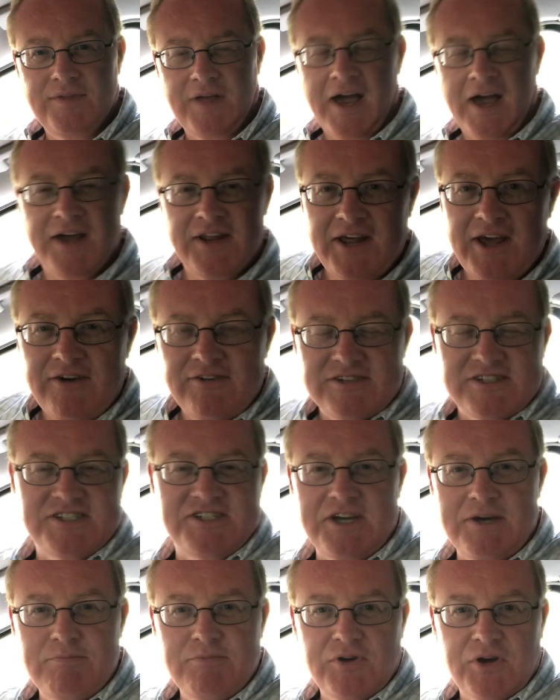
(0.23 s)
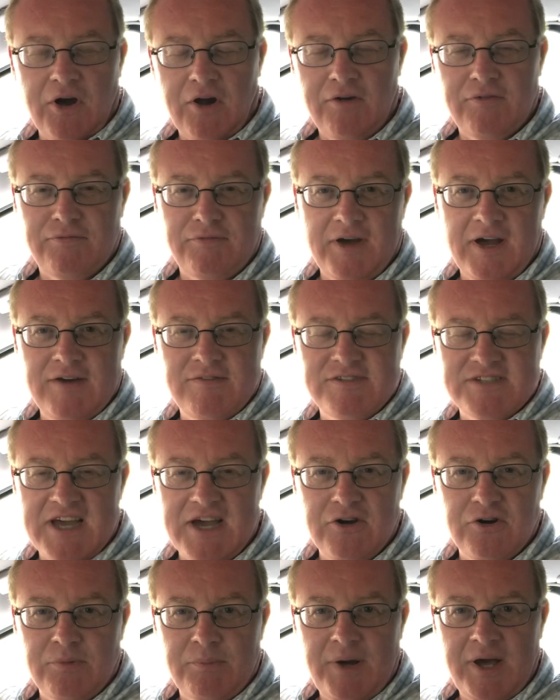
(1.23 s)
Hi there, it's Tim, Golf 5
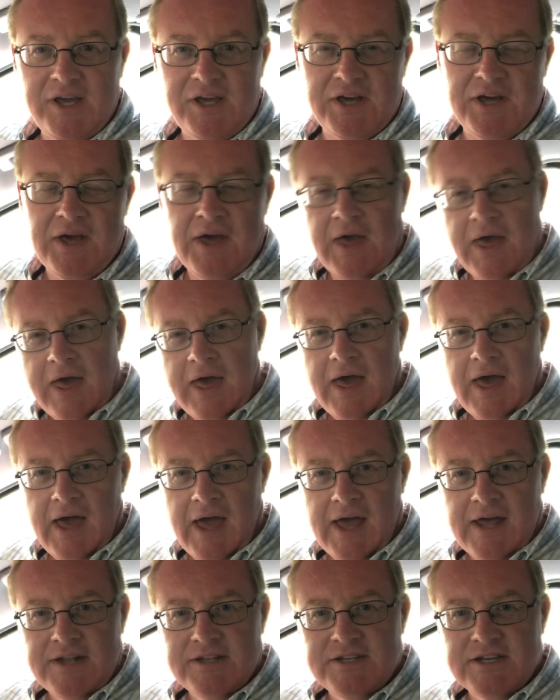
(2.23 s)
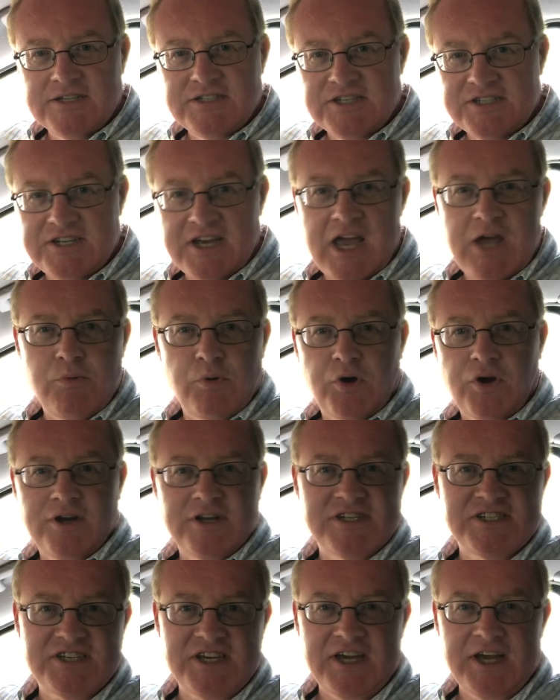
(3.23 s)
Tango Mike, and today we're
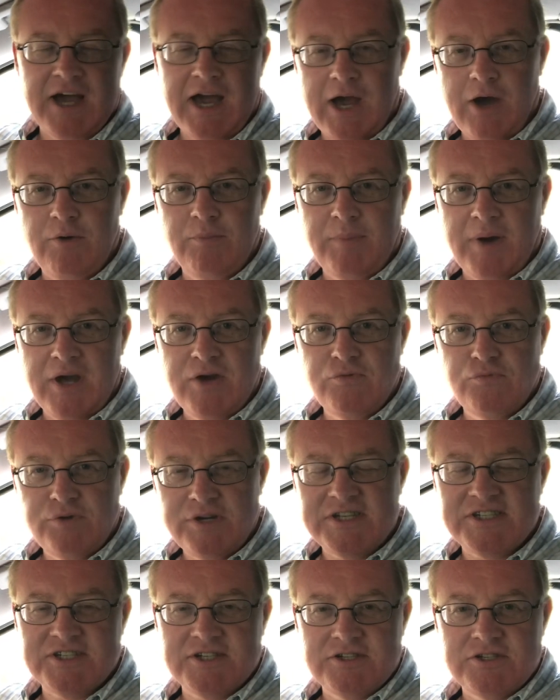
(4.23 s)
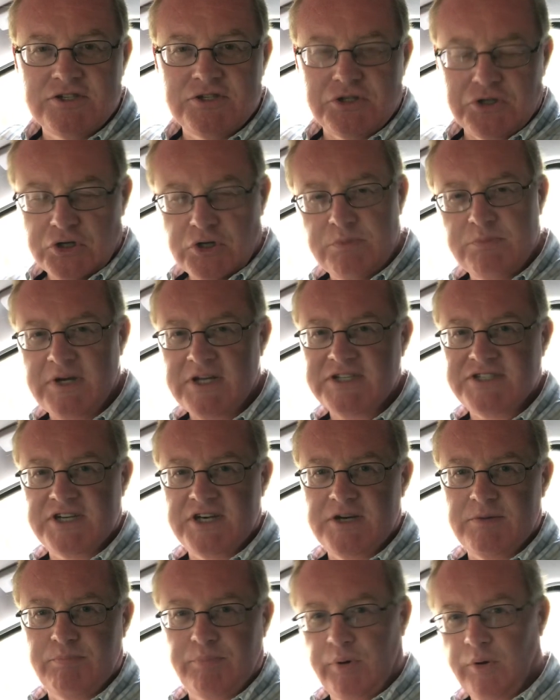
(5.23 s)
going to see how my recent
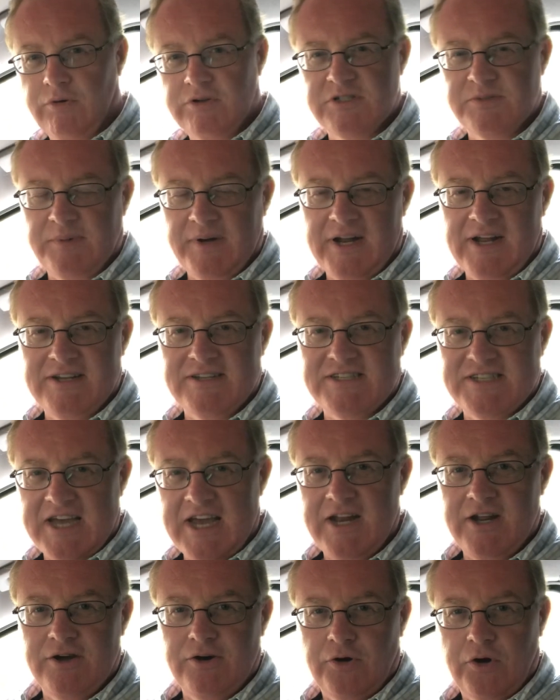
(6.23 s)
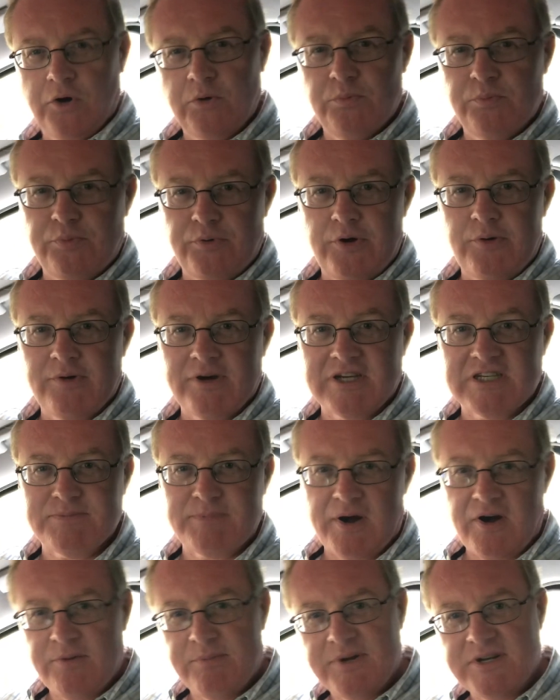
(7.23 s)
2-metre portable antenna homebrew
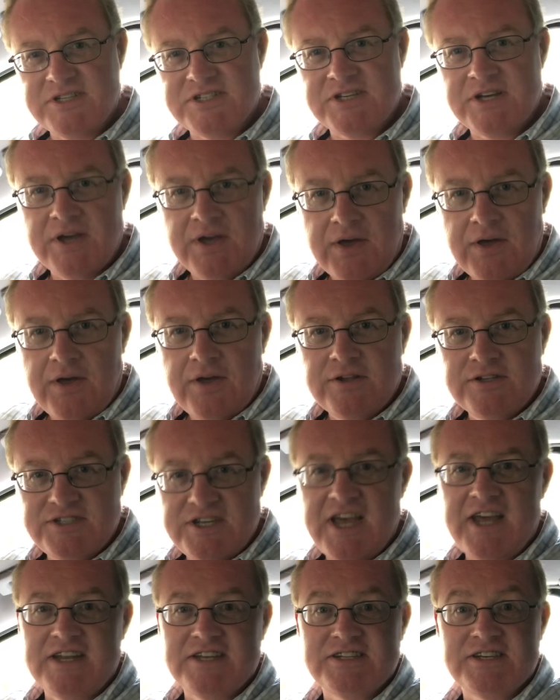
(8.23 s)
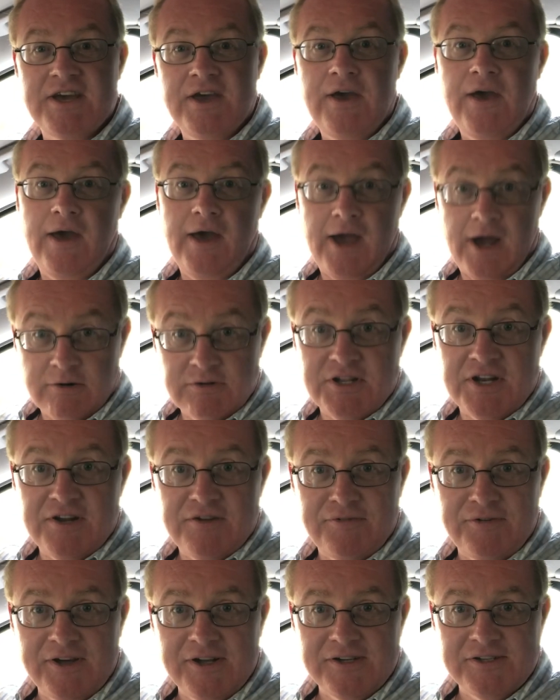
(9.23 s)
experiment did out
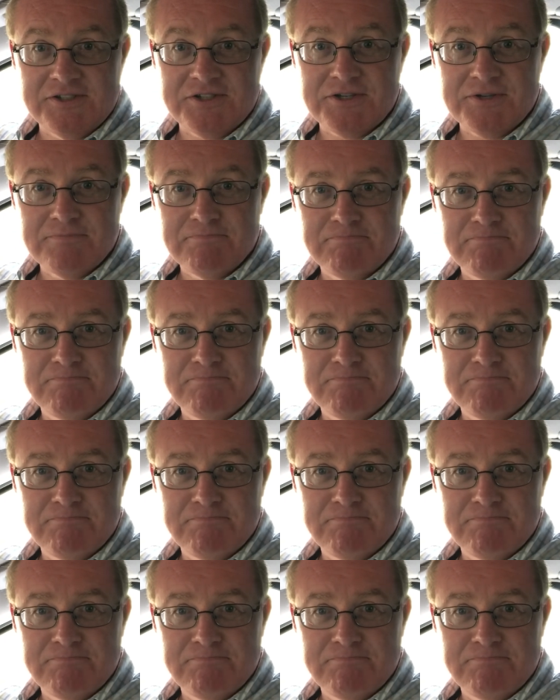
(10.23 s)
in the field.